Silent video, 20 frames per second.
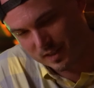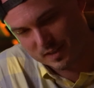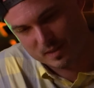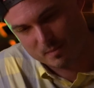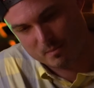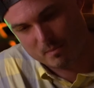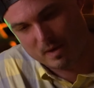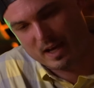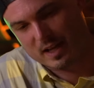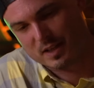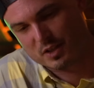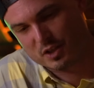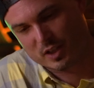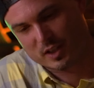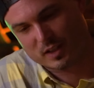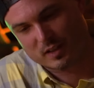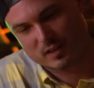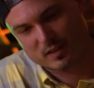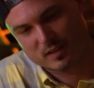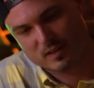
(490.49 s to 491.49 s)
is the
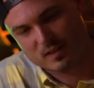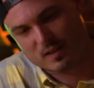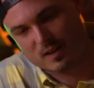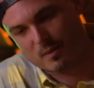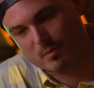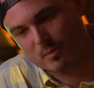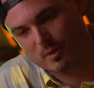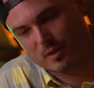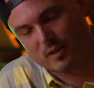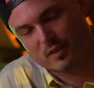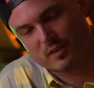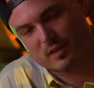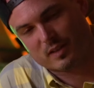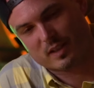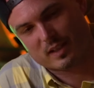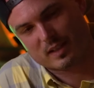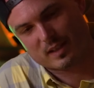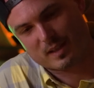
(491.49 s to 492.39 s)
matching number.